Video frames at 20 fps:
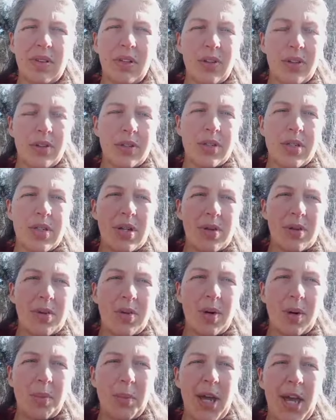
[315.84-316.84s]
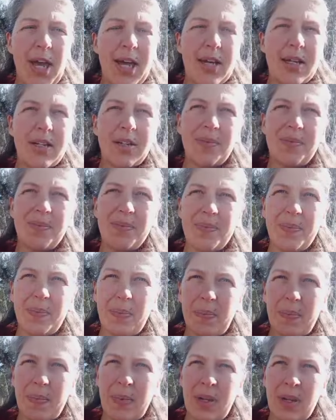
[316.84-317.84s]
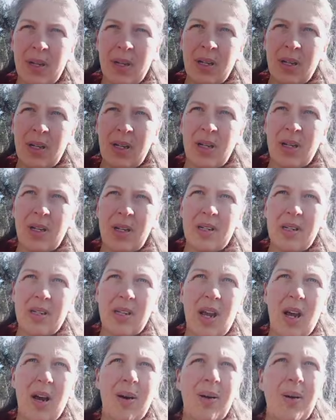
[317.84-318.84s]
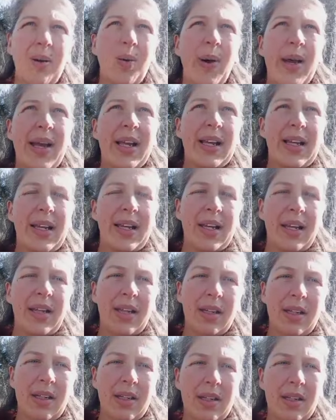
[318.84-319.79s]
the other two appeared, so quickly